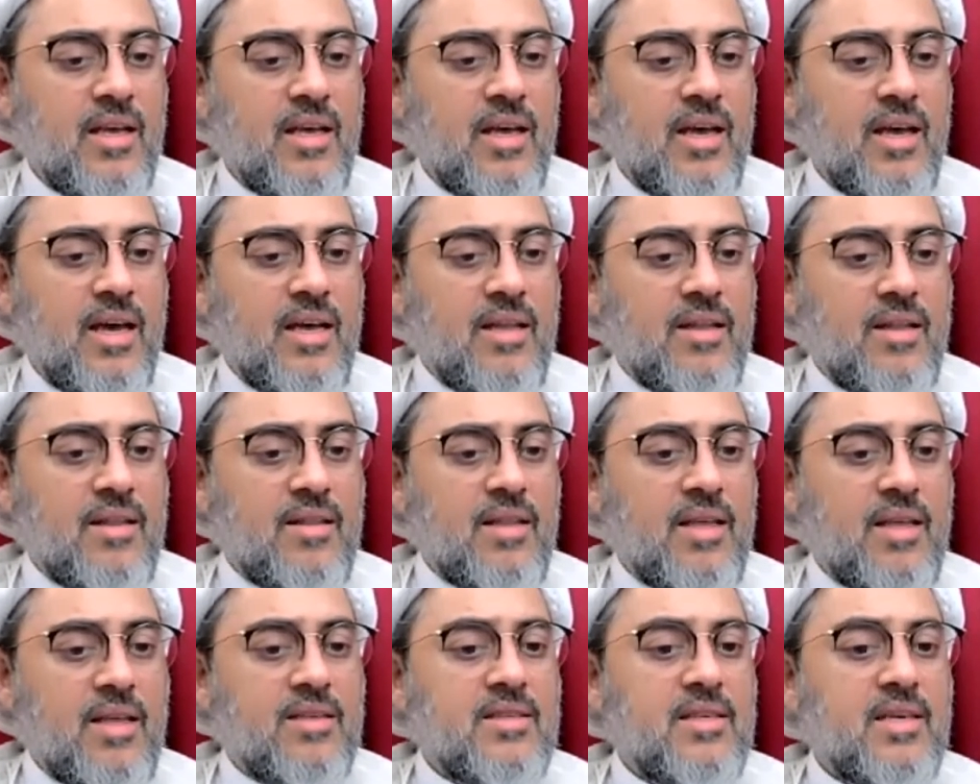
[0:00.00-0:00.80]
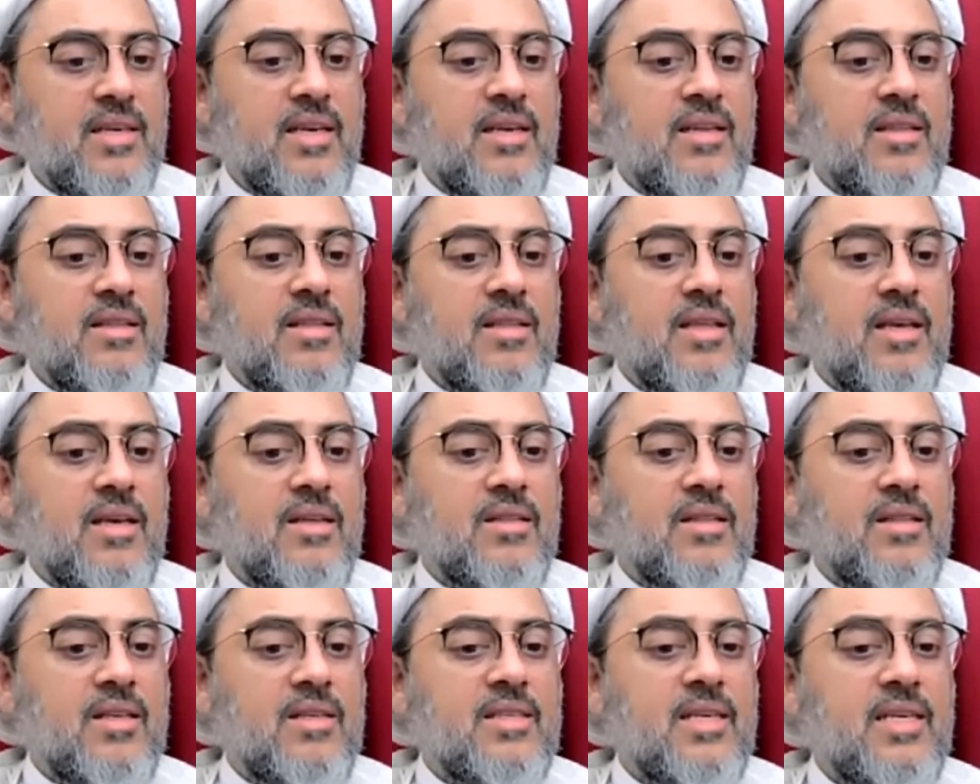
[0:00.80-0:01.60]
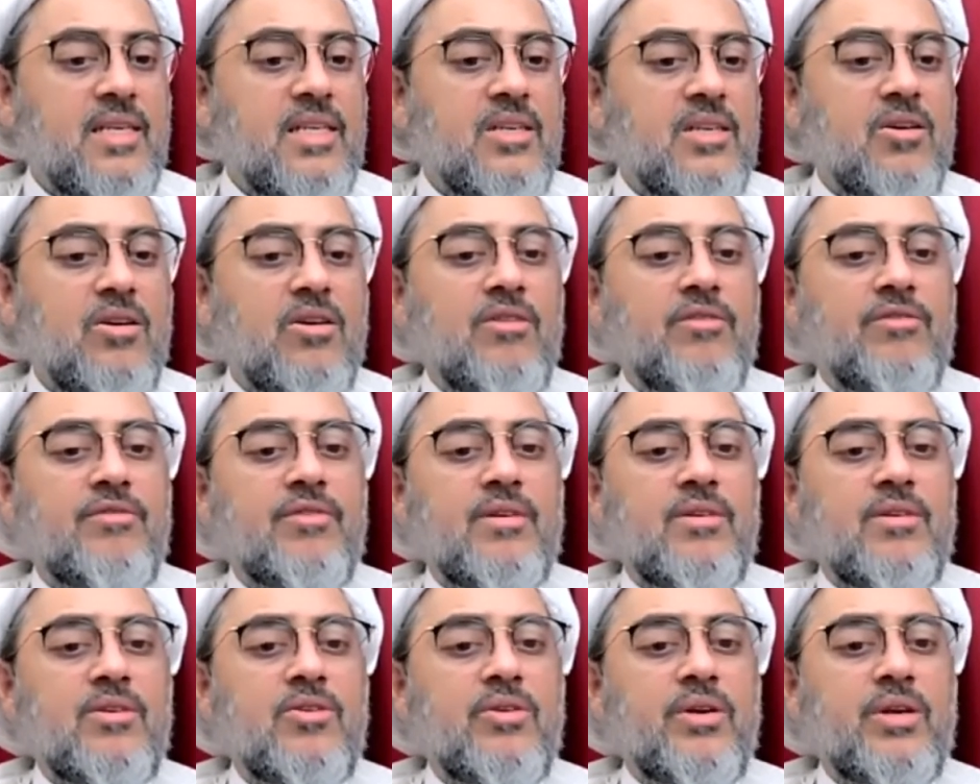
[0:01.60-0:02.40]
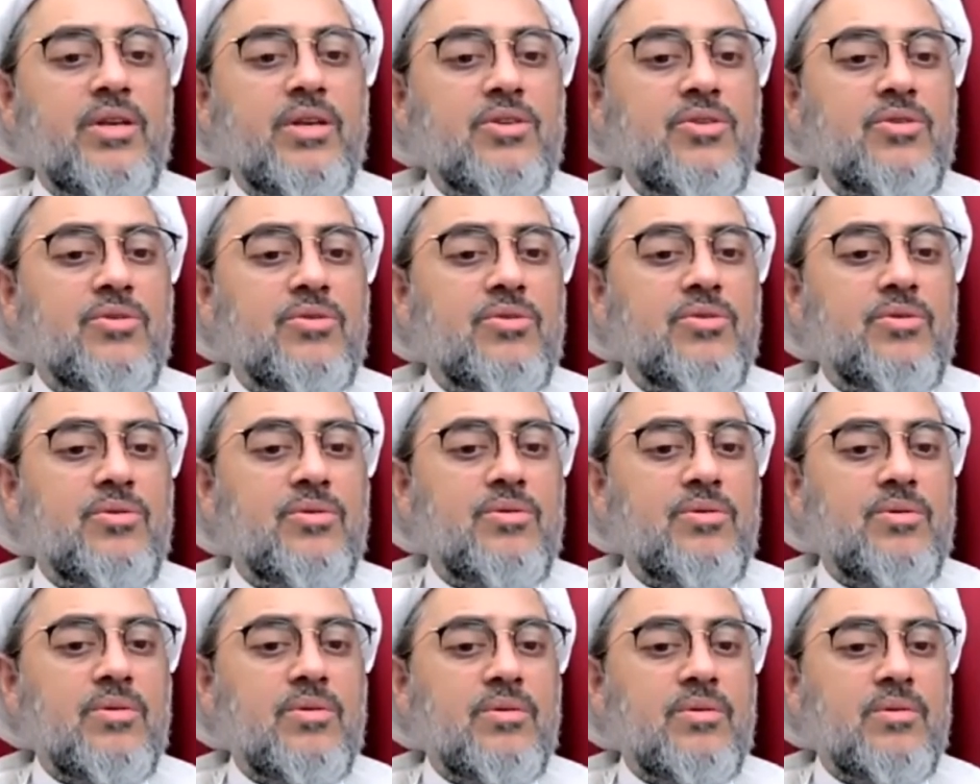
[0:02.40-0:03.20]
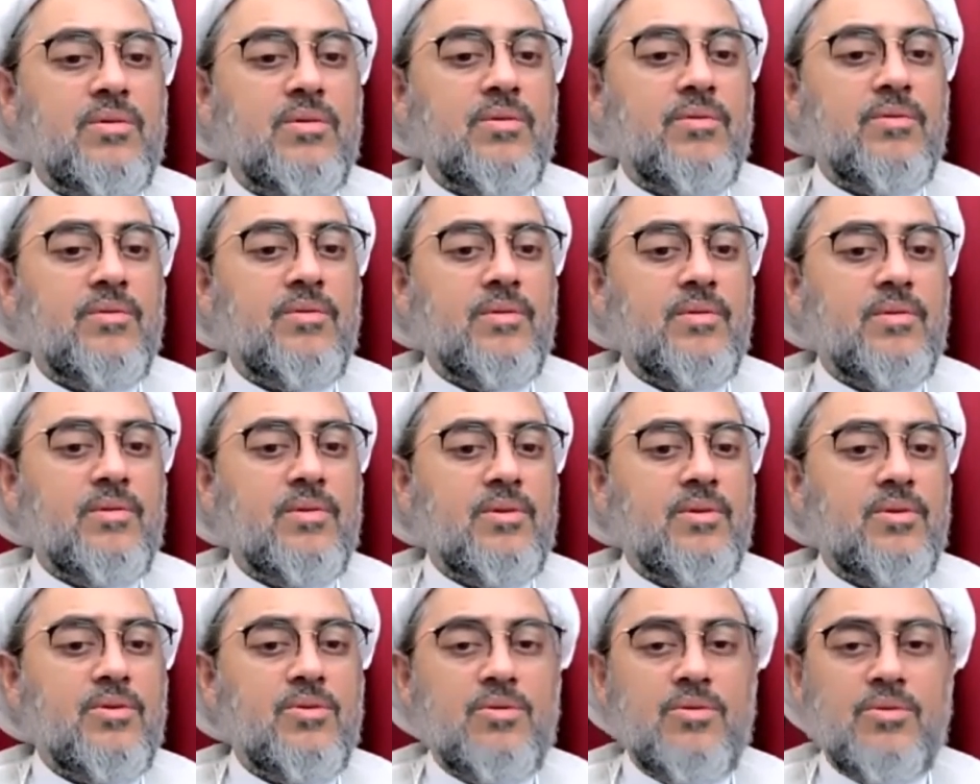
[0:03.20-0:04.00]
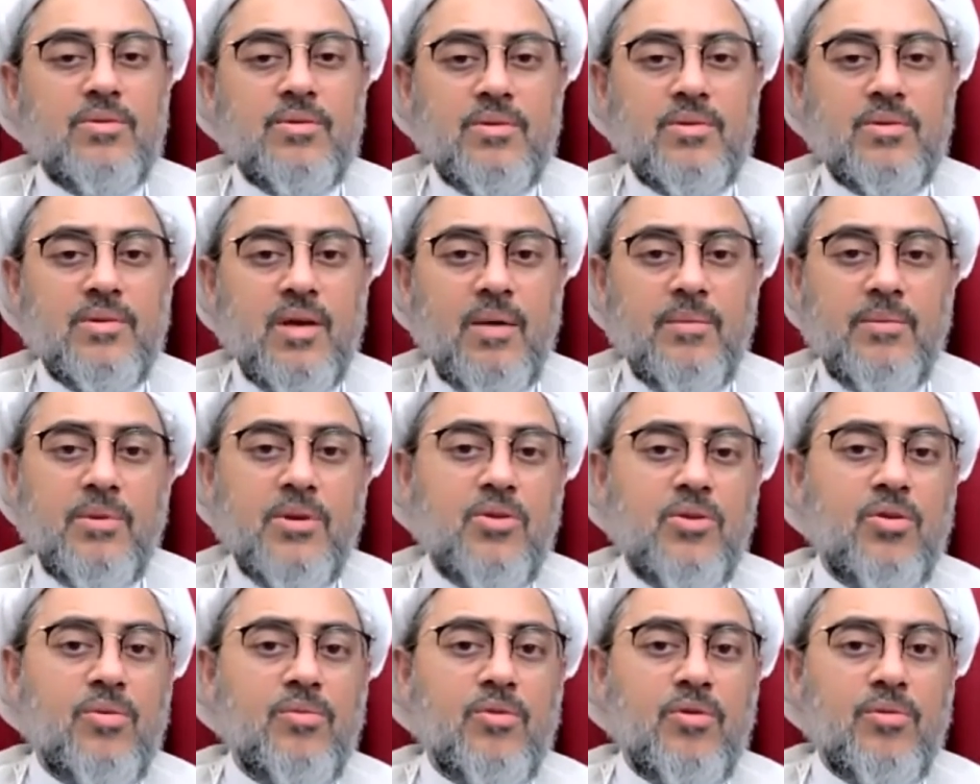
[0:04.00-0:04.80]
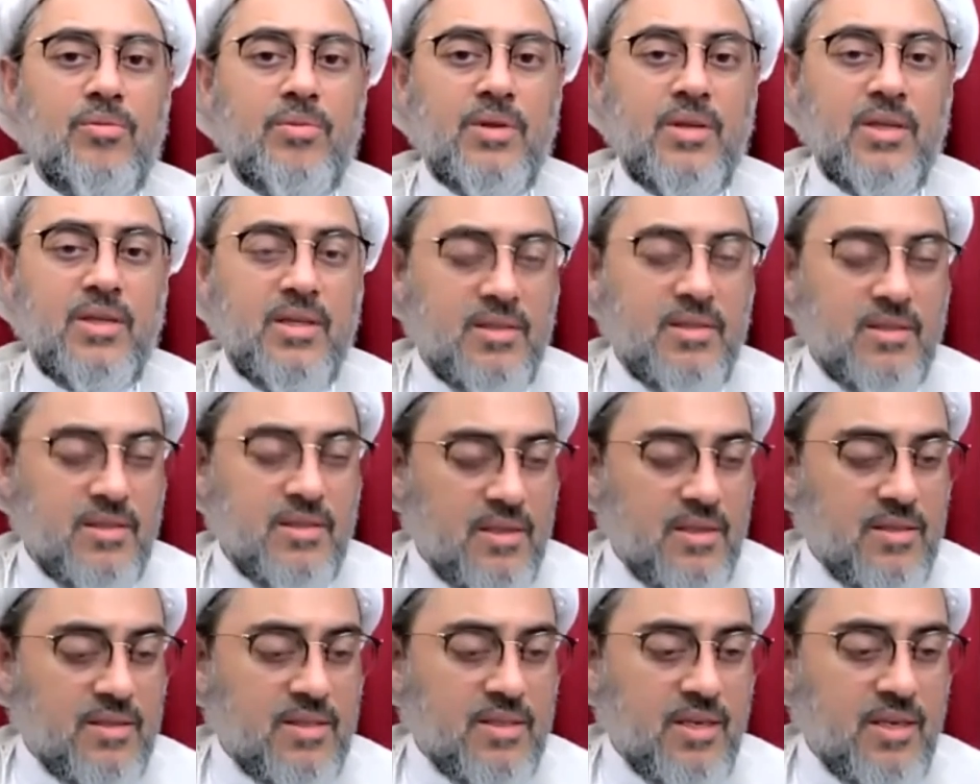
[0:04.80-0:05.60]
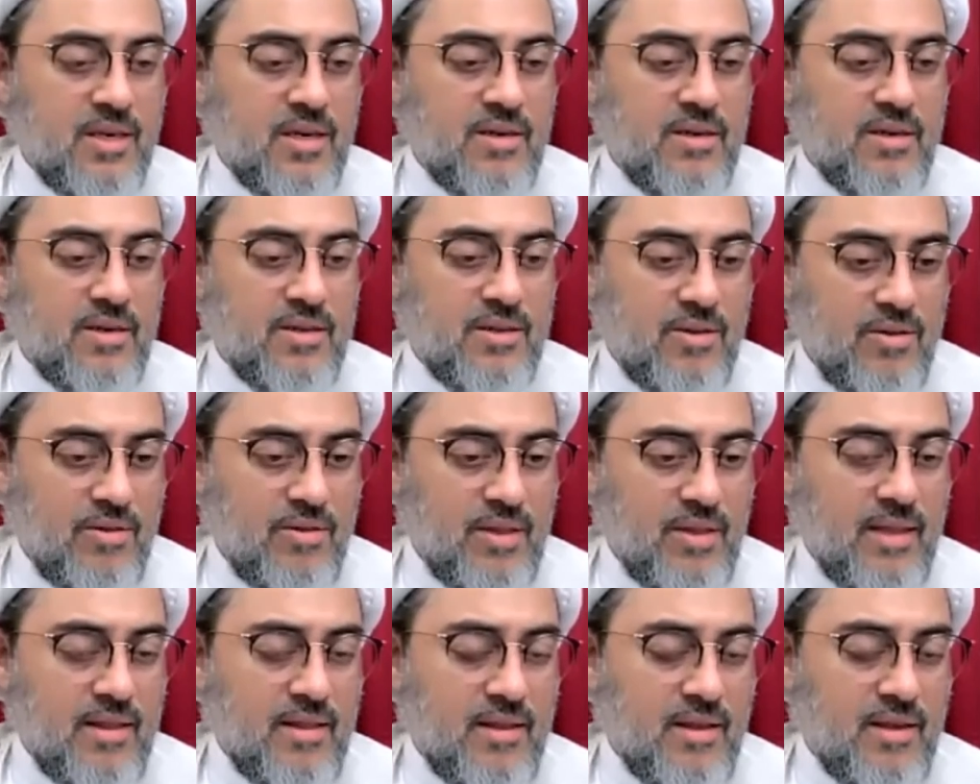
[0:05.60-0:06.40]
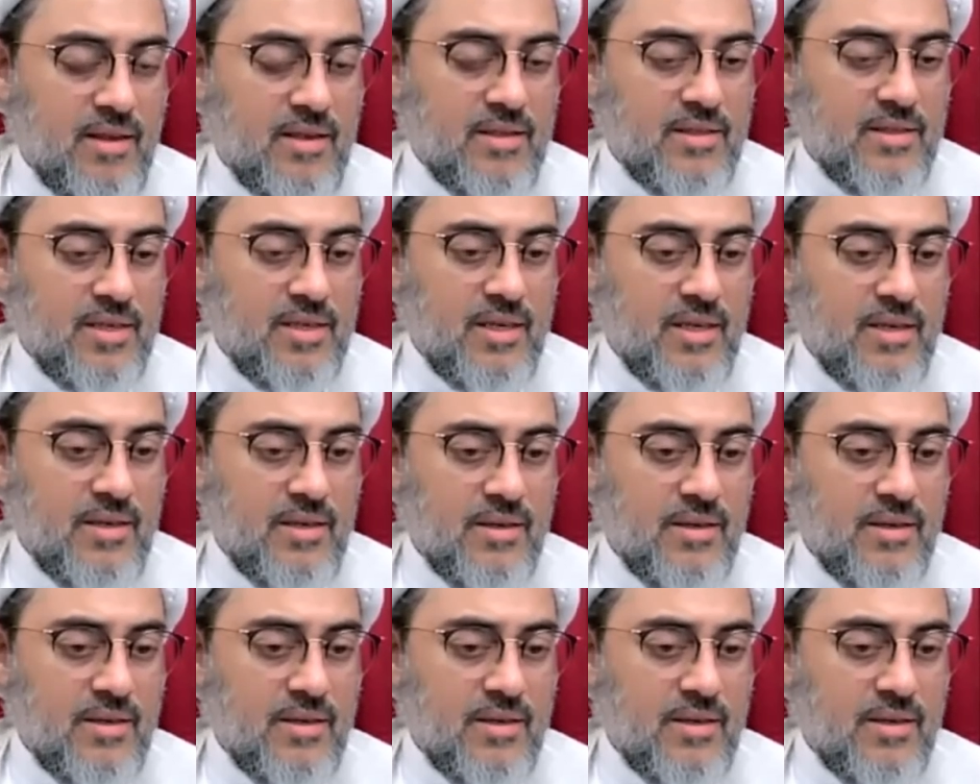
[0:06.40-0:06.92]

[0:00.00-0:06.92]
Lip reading: and they're saying that they're setting off and going to Amirul Mu'mineen's ziyarat on that Thursday.